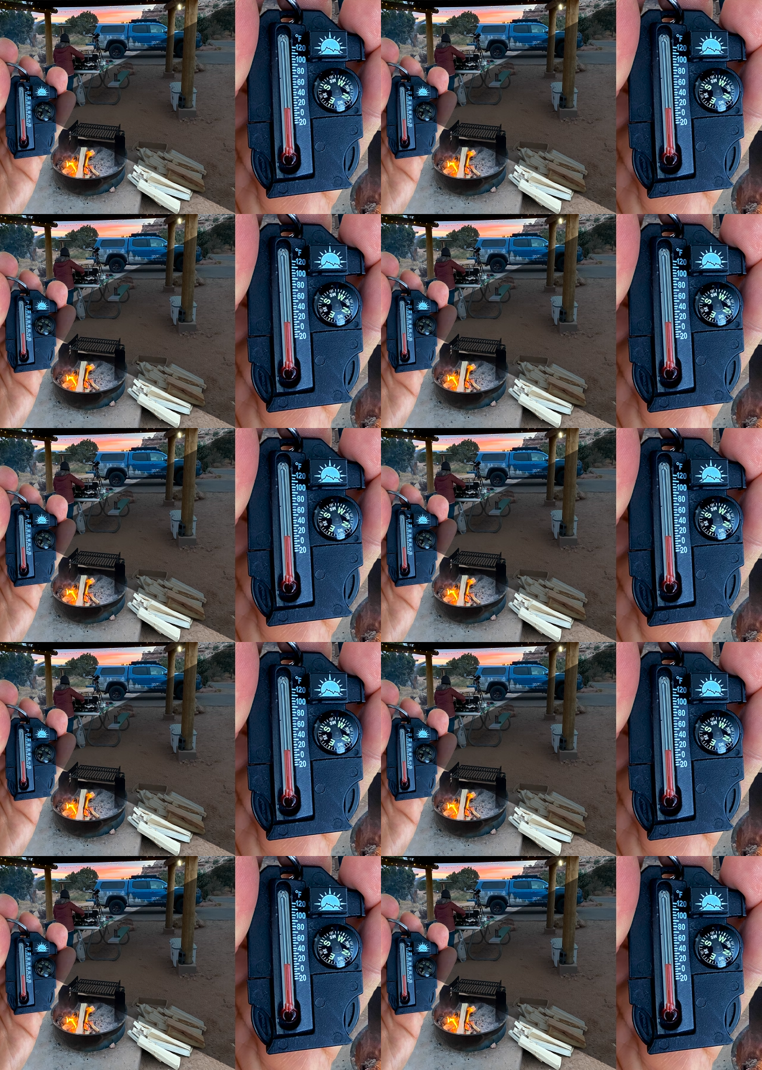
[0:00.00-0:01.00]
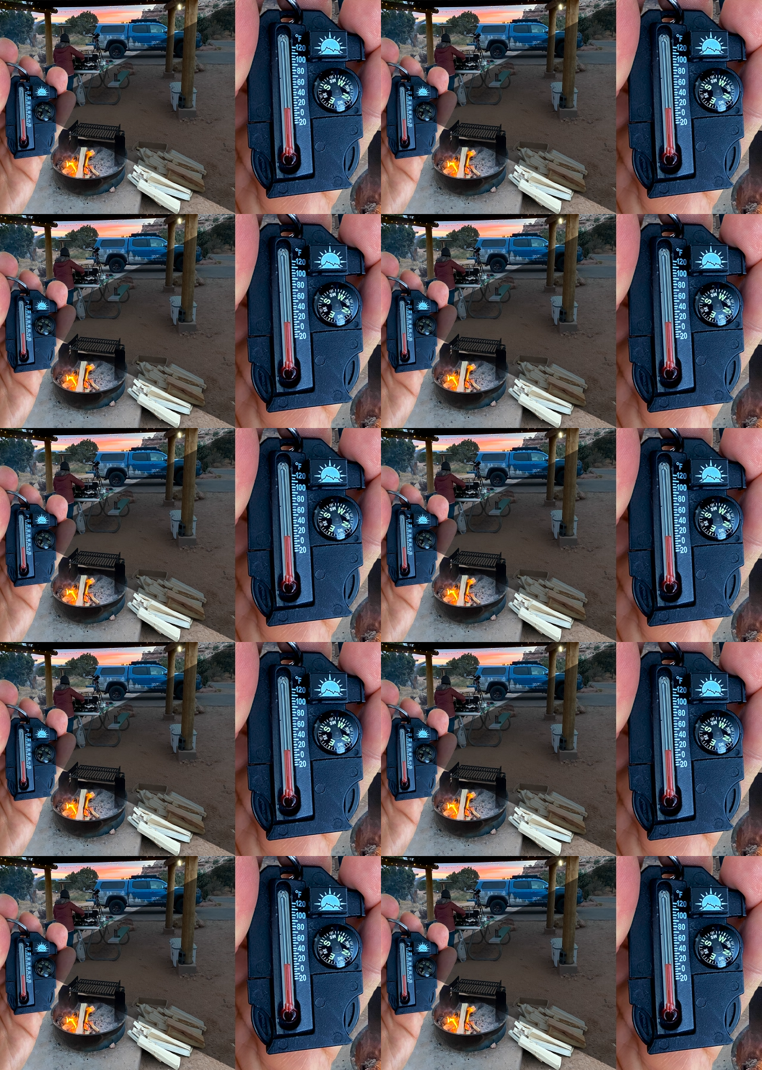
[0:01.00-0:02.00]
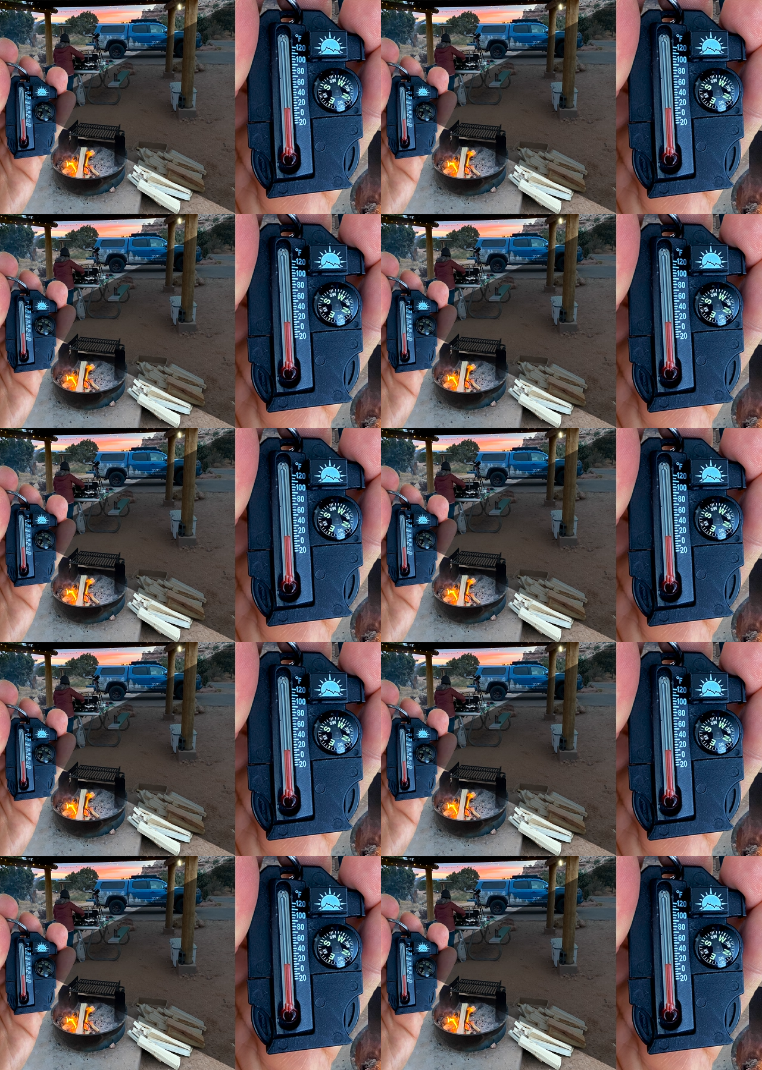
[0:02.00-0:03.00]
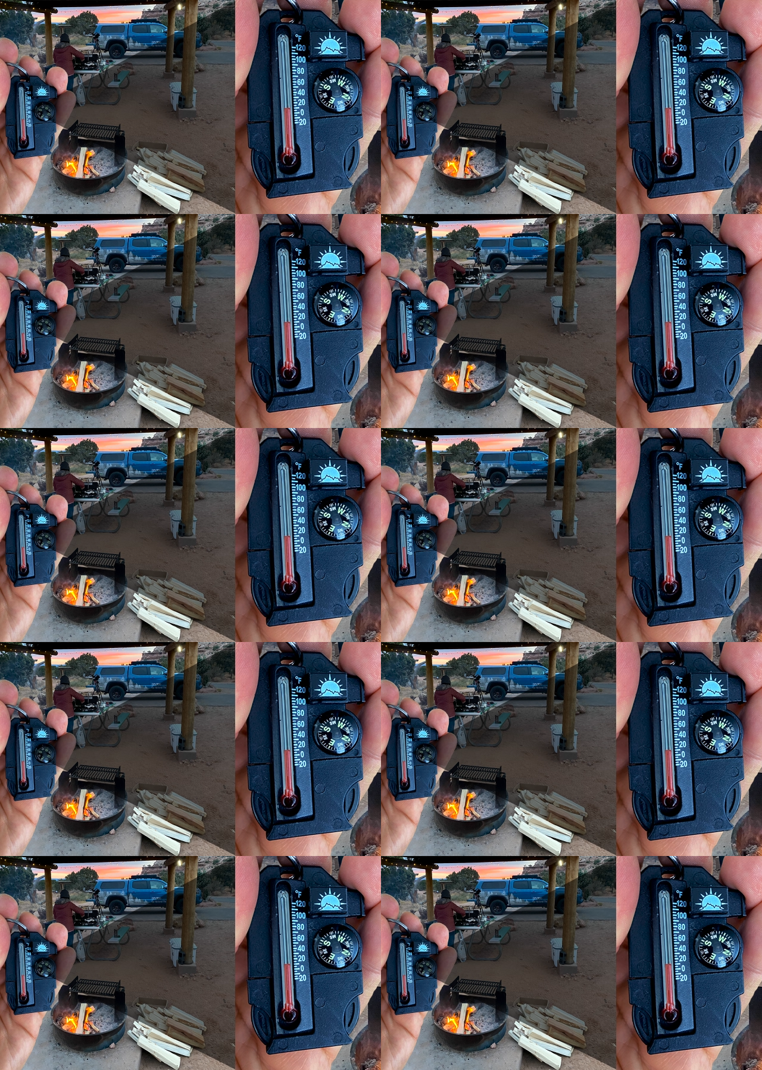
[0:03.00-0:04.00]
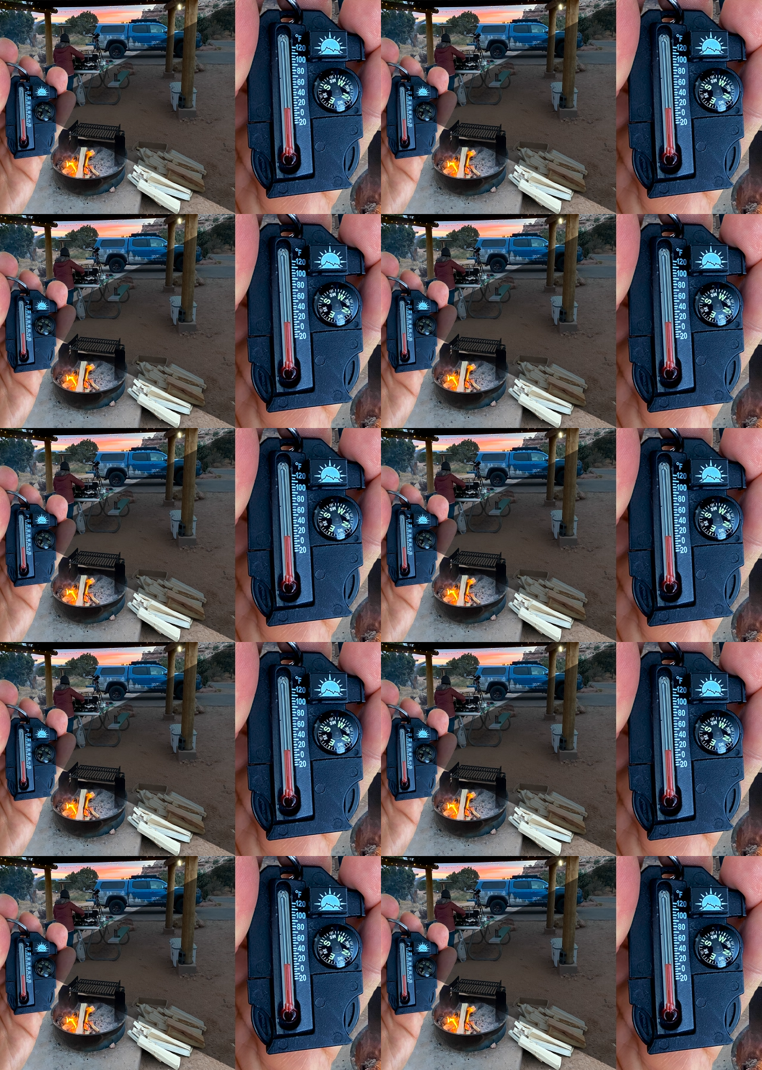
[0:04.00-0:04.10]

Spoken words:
No face is visible, so there are no lips to read.